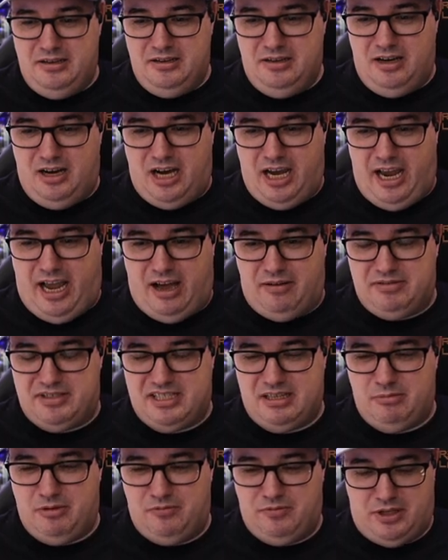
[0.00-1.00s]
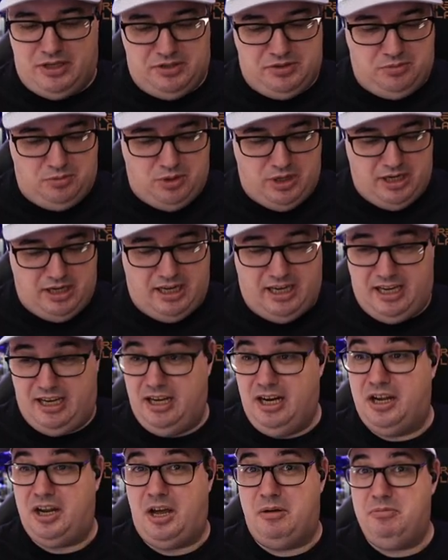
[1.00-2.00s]
I have some of this working,
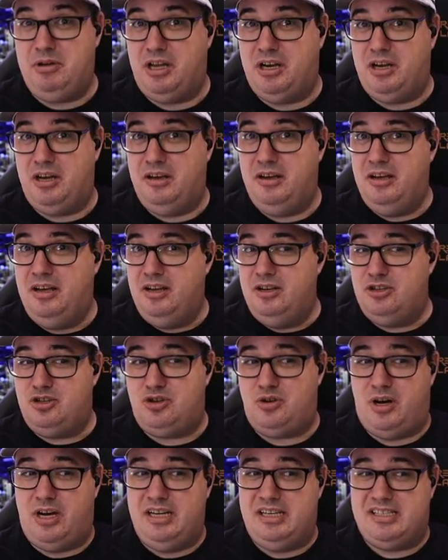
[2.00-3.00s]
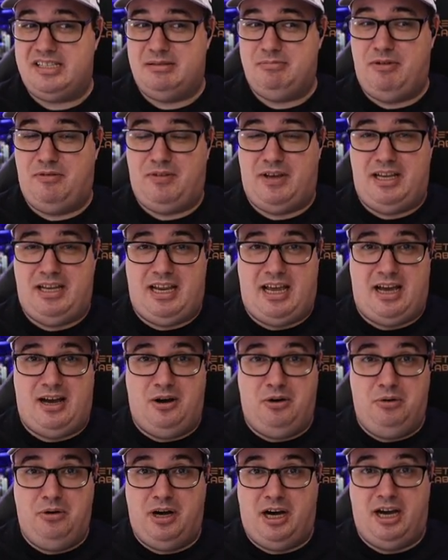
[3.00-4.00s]
and I'm going to try some of it
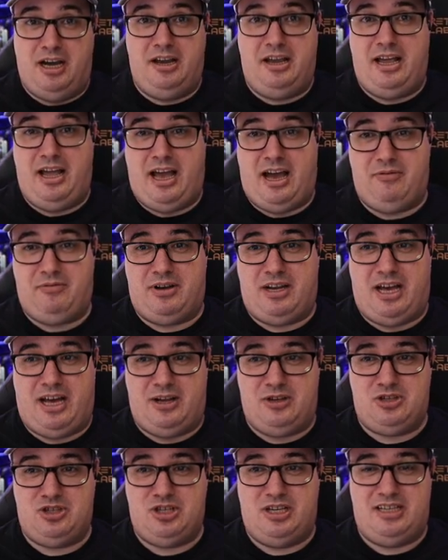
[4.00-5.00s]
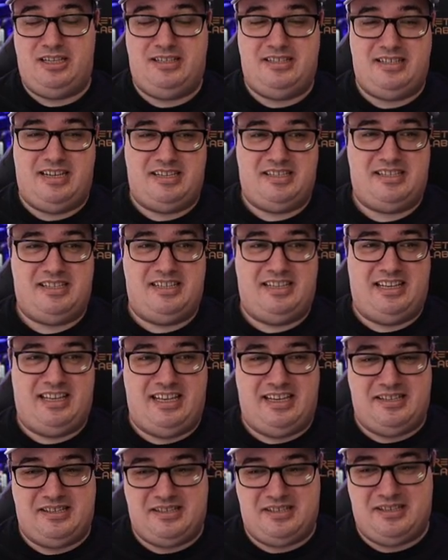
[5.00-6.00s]
now. I haven't actually tested
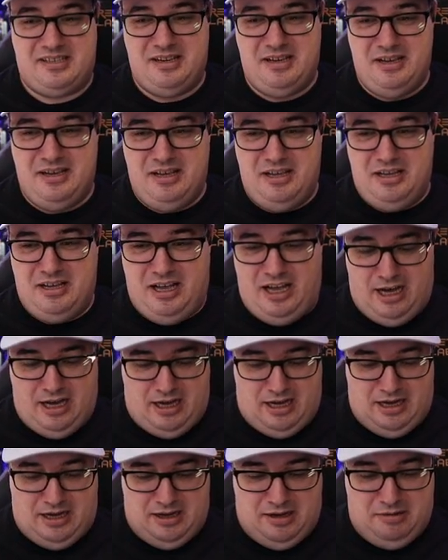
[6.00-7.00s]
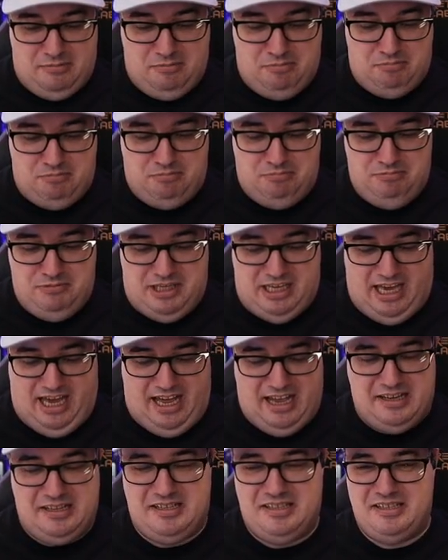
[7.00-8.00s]
this
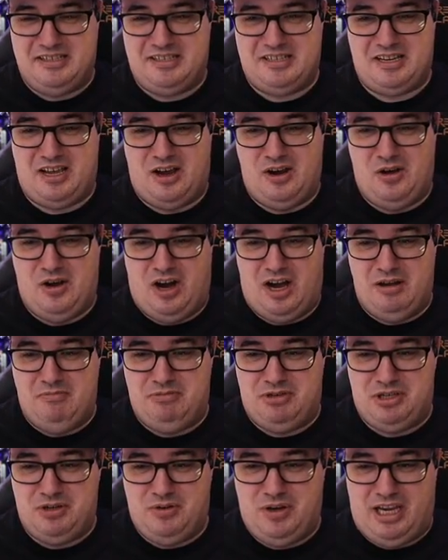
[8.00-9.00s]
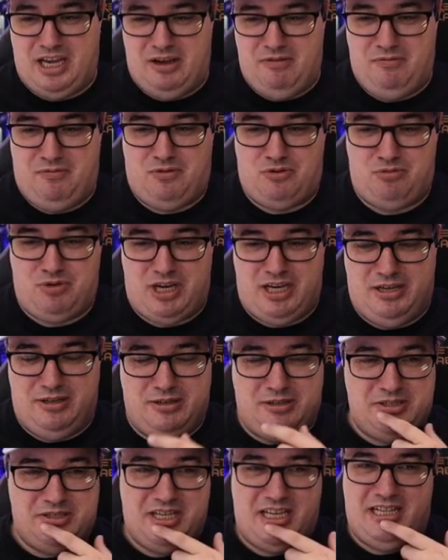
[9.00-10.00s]
yet, so I'm doing it for
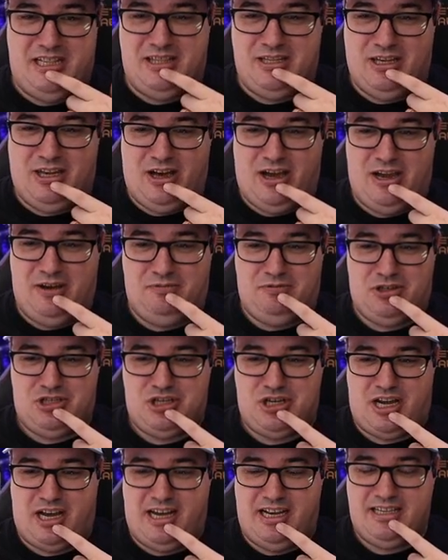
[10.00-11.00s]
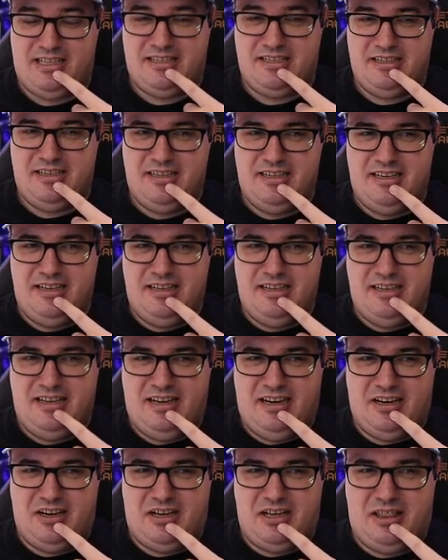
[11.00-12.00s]
reals in the live chat.
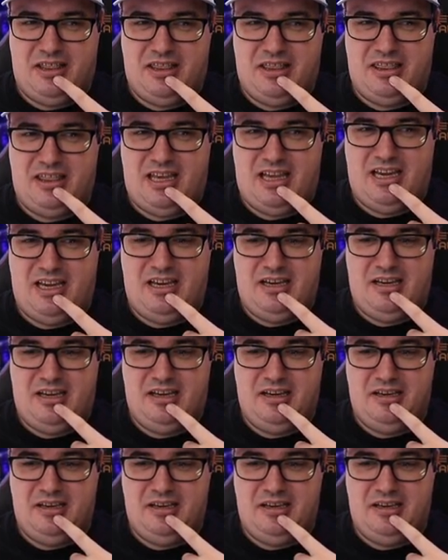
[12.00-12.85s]
And I think